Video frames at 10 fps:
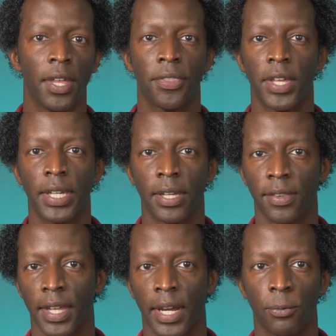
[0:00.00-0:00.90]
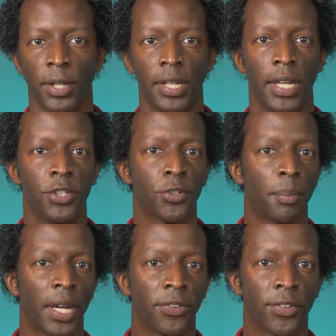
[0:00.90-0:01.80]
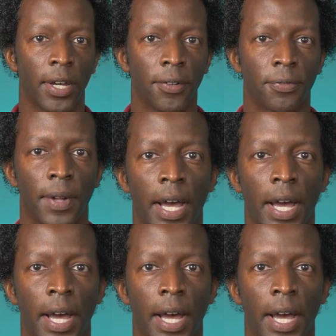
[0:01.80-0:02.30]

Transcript: thinking that I would injure myself.